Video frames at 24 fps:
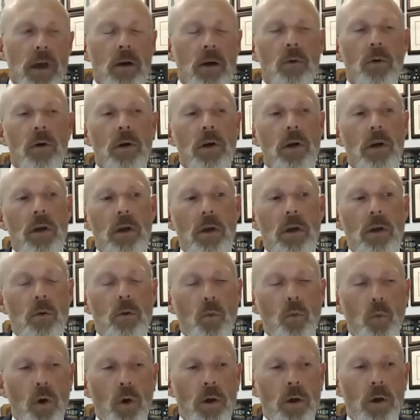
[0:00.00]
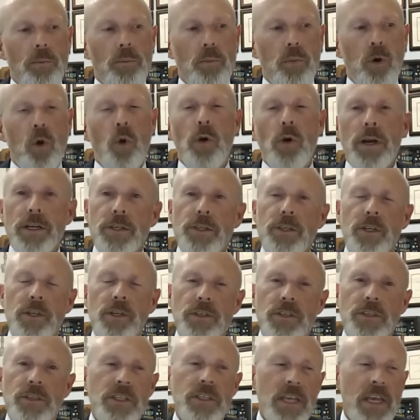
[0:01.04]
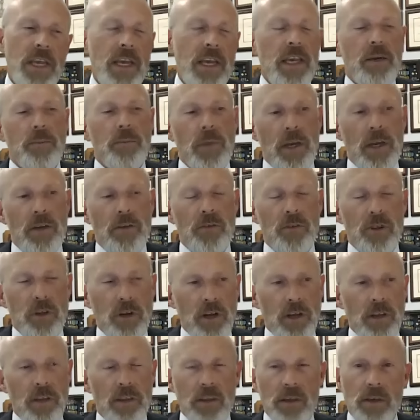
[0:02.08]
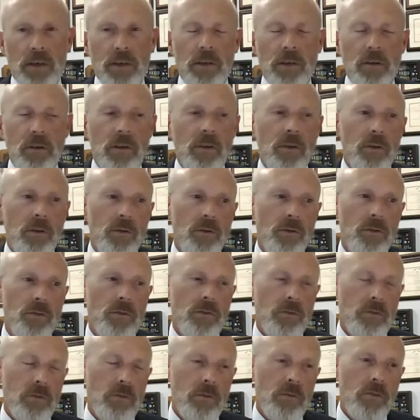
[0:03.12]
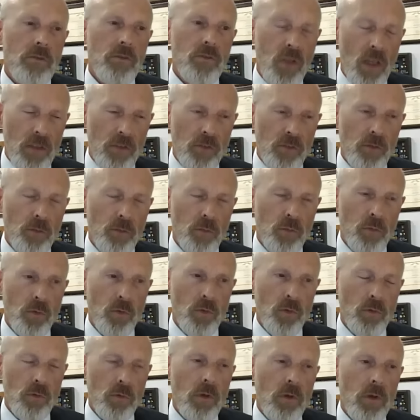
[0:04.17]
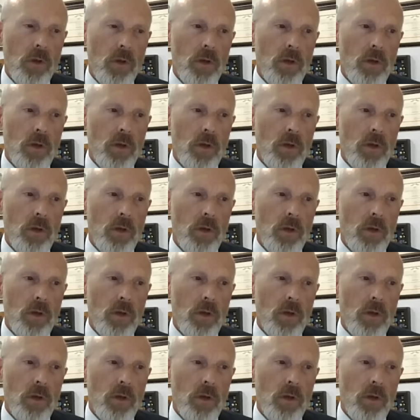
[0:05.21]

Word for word: Now, one point Justice Kagan makes that I think is sensible,